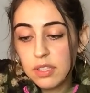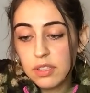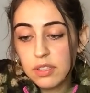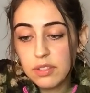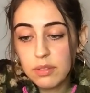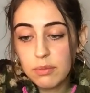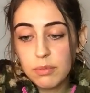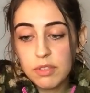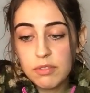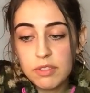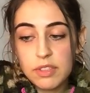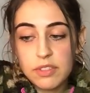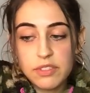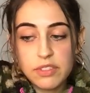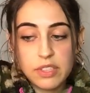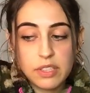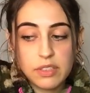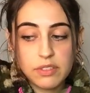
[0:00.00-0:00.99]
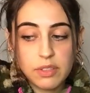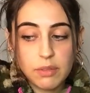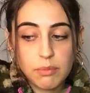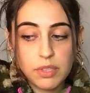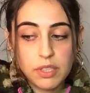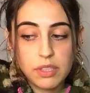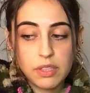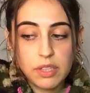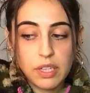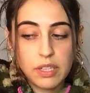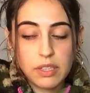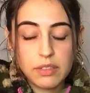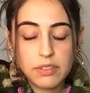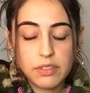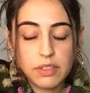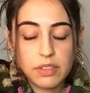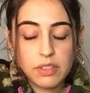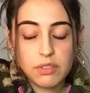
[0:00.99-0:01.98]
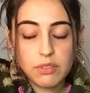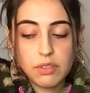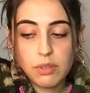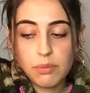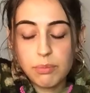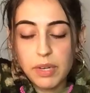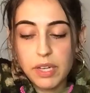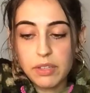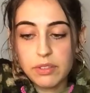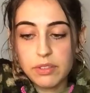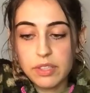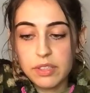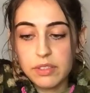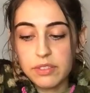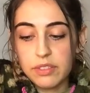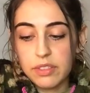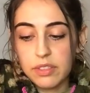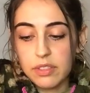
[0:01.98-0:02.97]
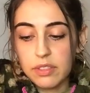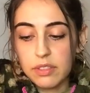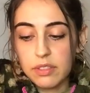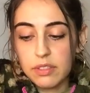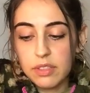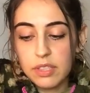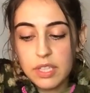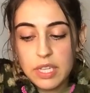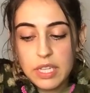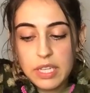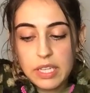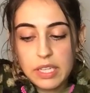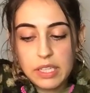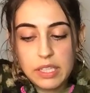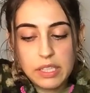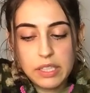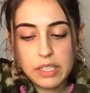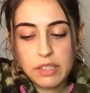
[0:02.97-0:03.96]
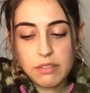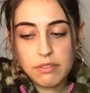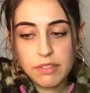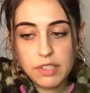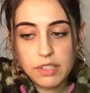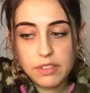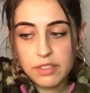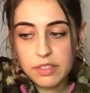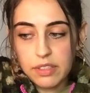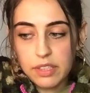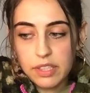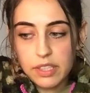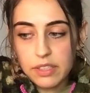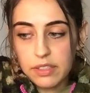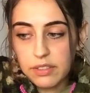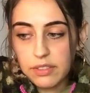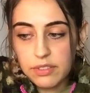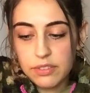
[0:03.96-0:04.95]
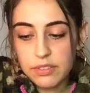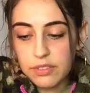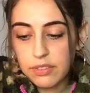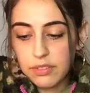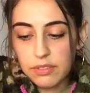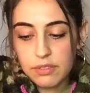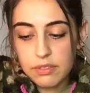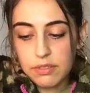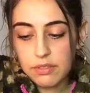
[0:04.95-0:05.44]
Because I'm even seeing somebody that it's like, you know better than to give into this